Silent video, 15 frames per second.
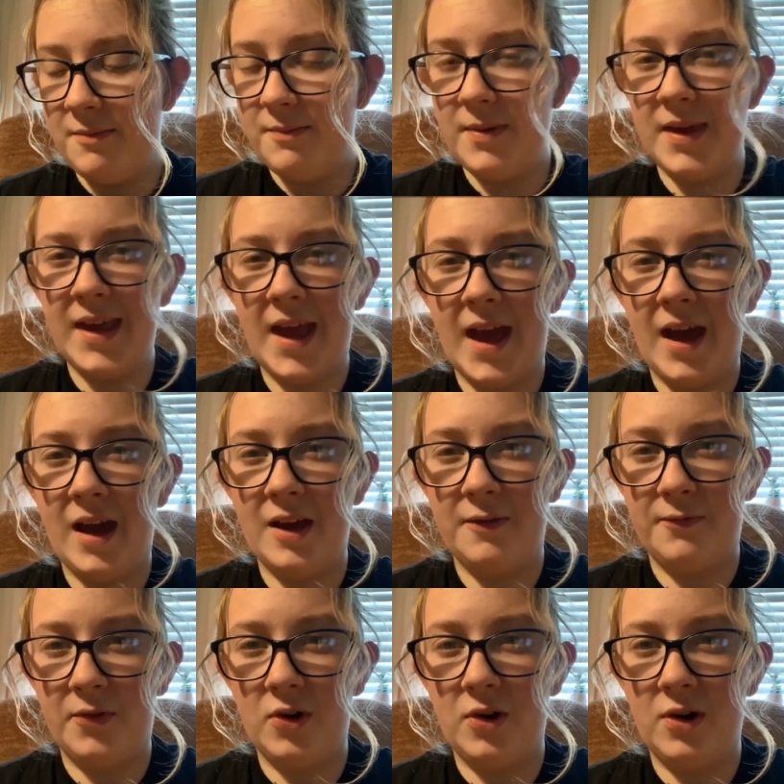But yeah, I
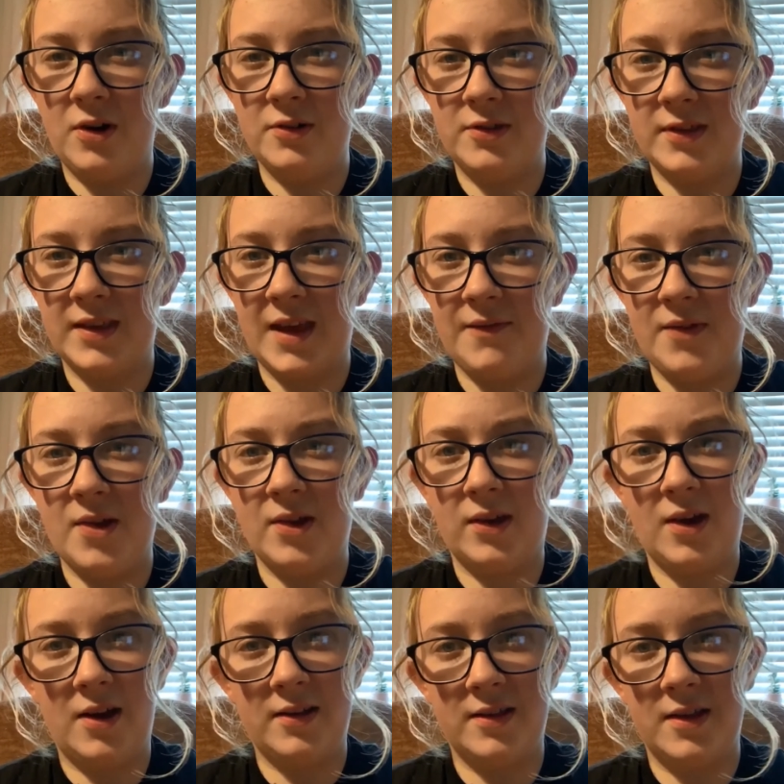thought I'll just give you
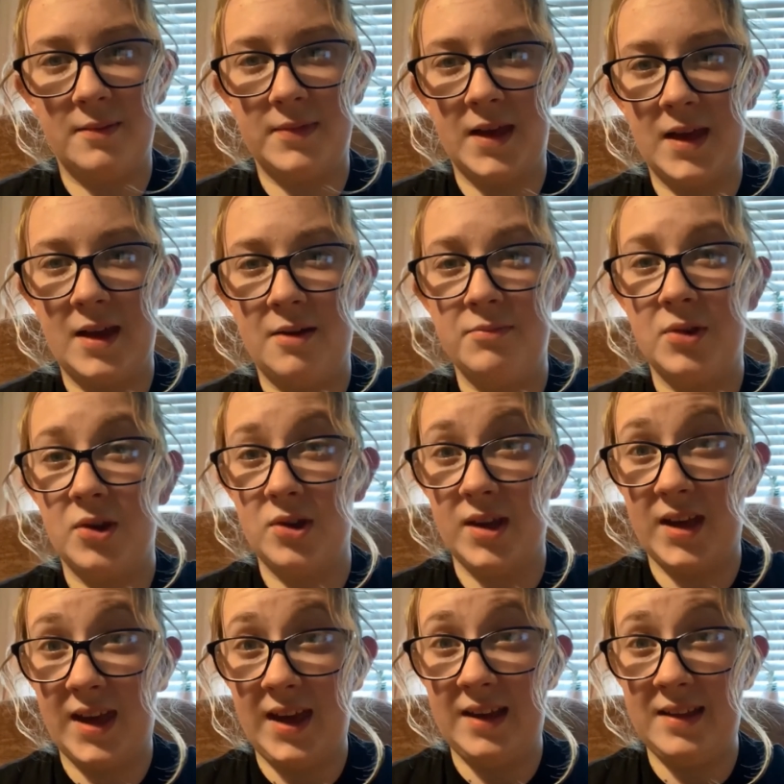guys an update. I'm doing
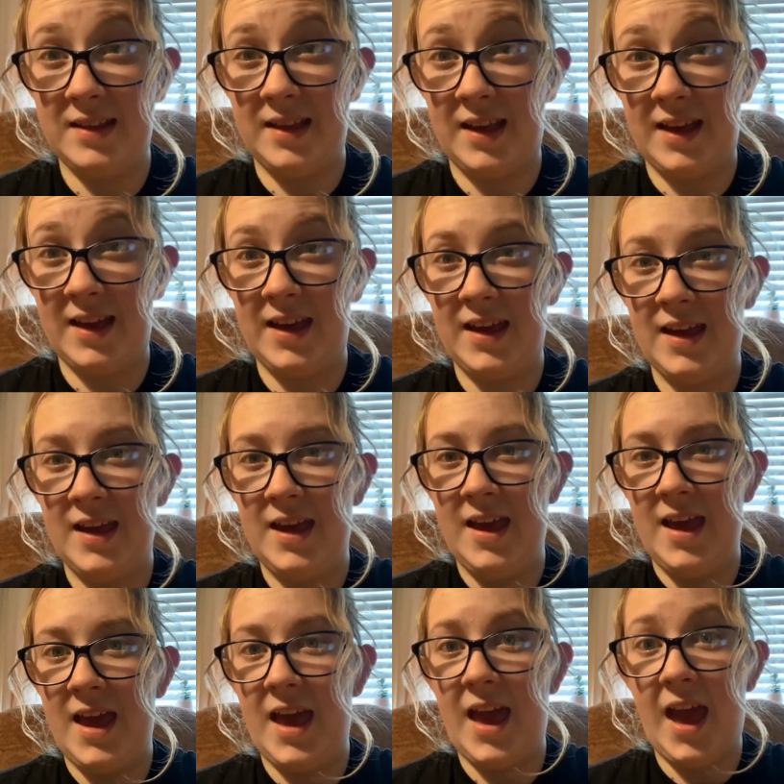okay today.
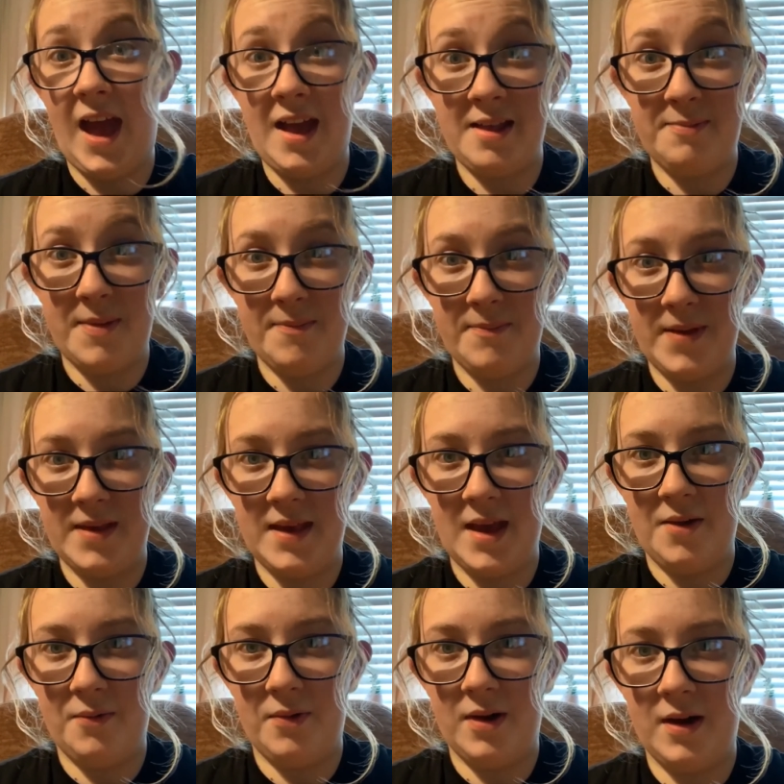It has been busy
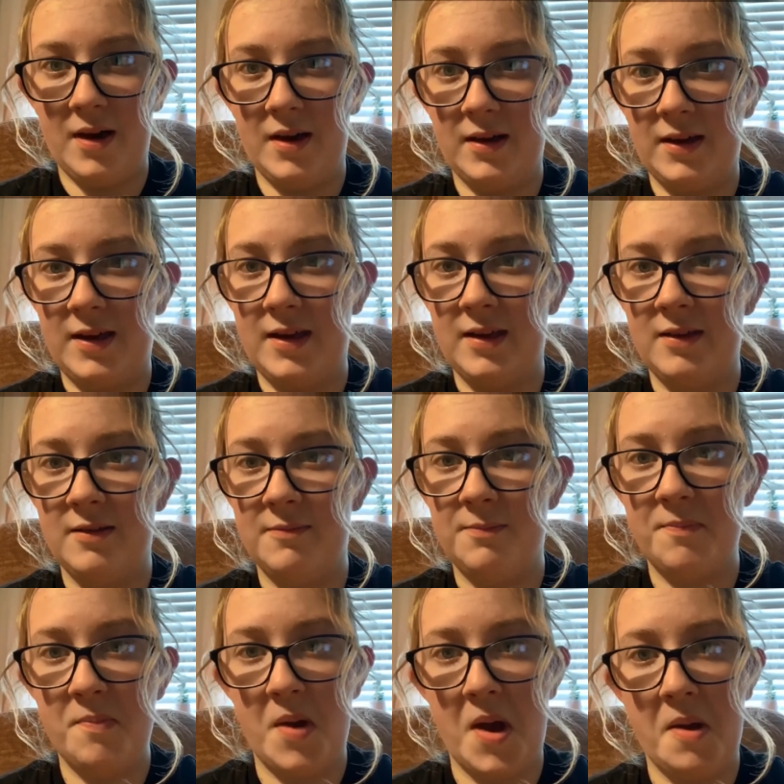at work,
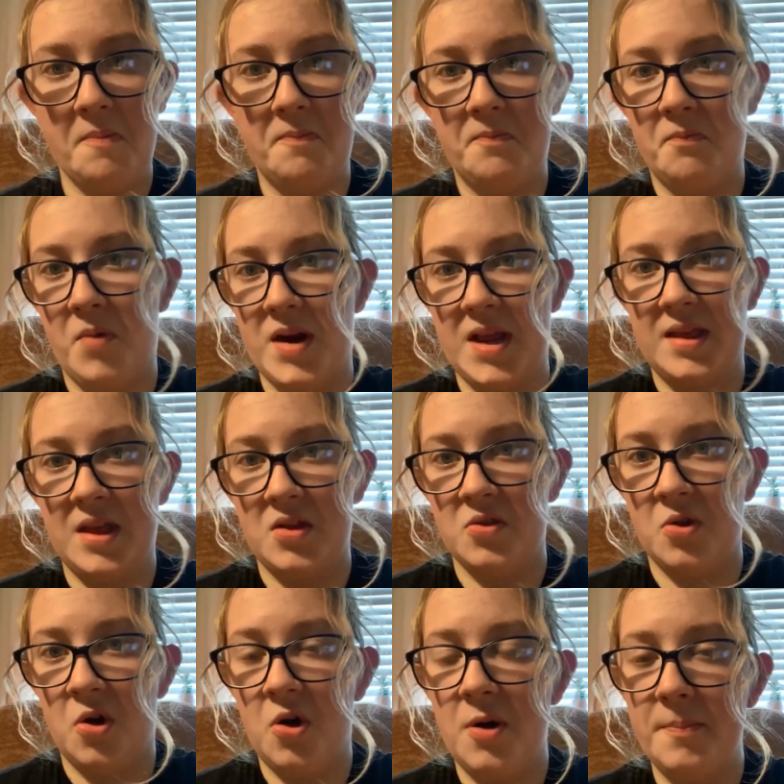but when is it
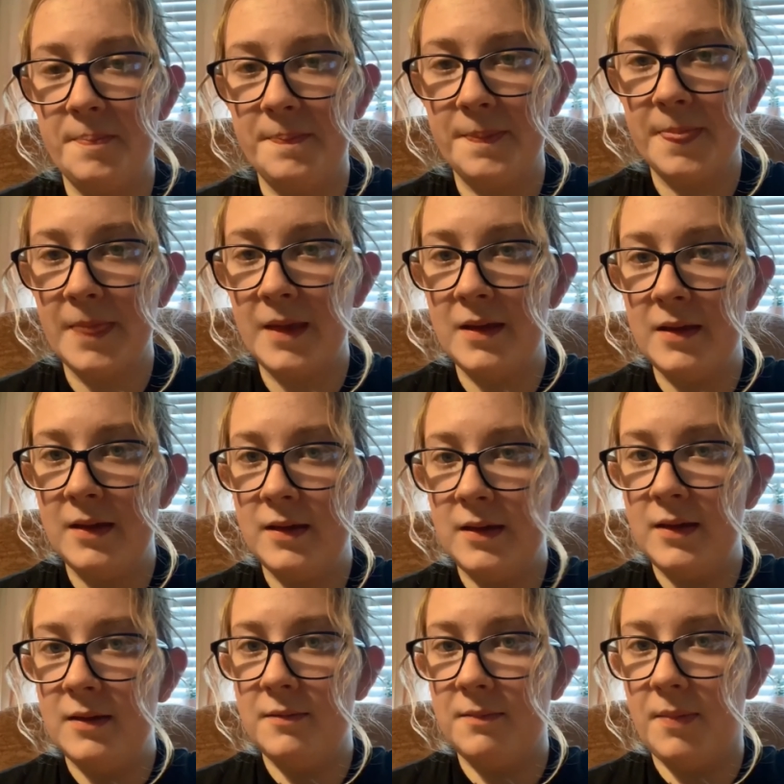not?
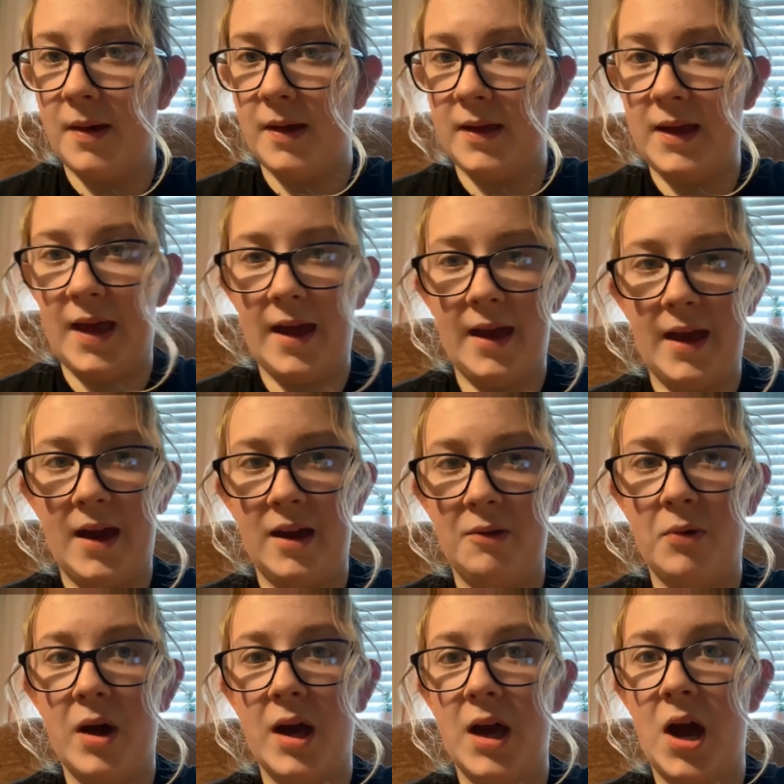But yeah,
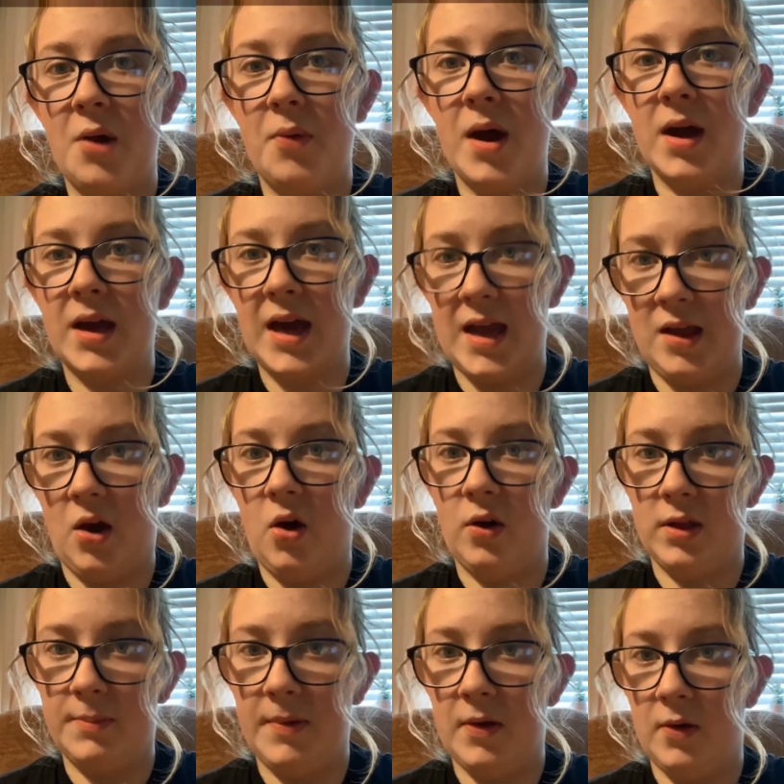I work in a
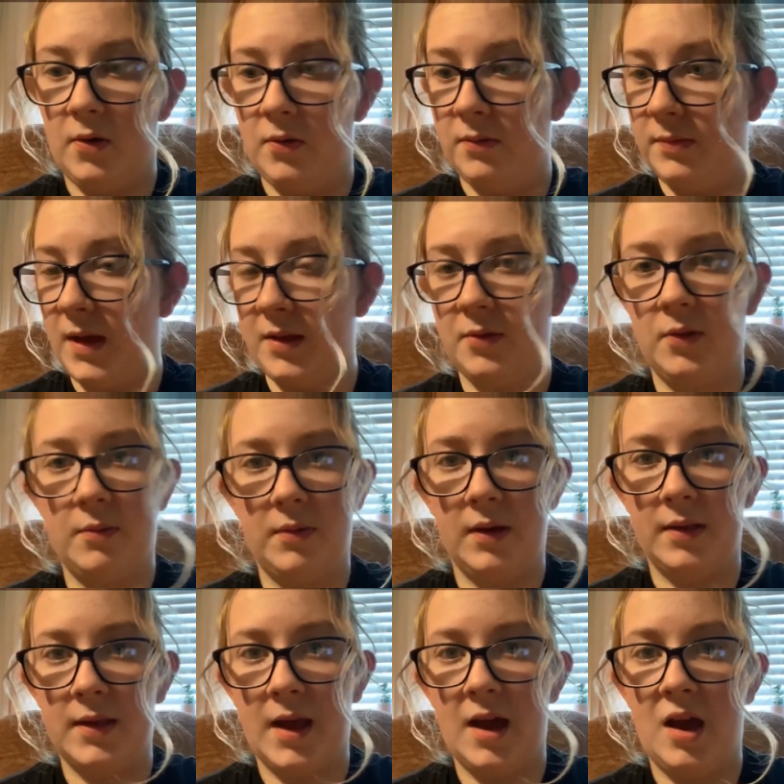hospital. That's all I'm
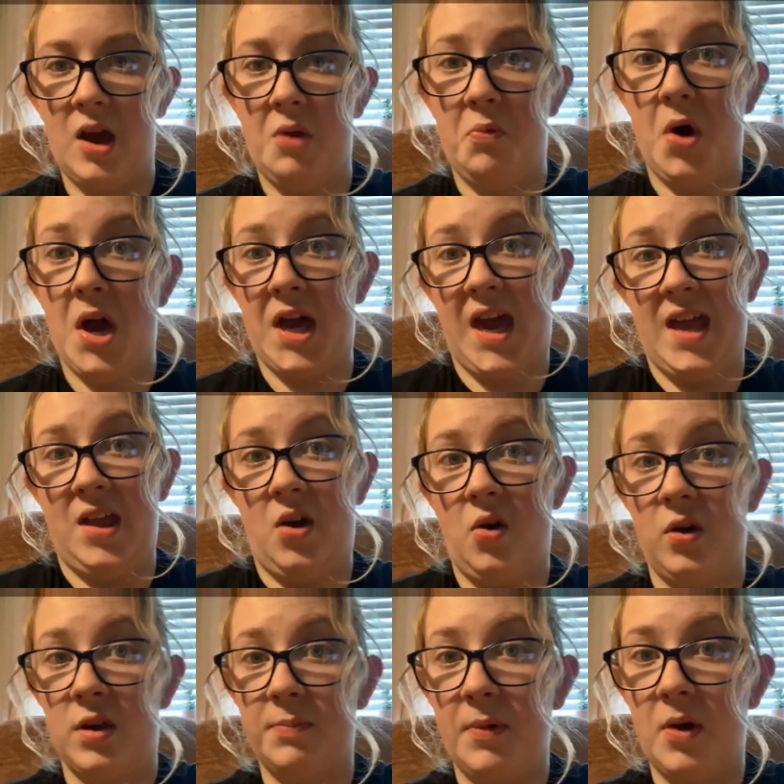gonna say. I work in a
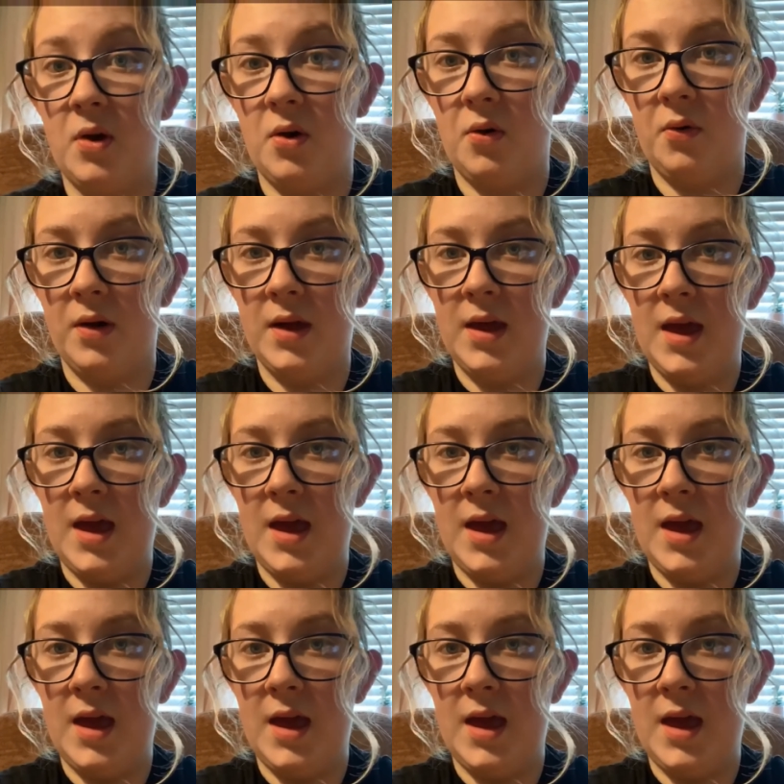hospital.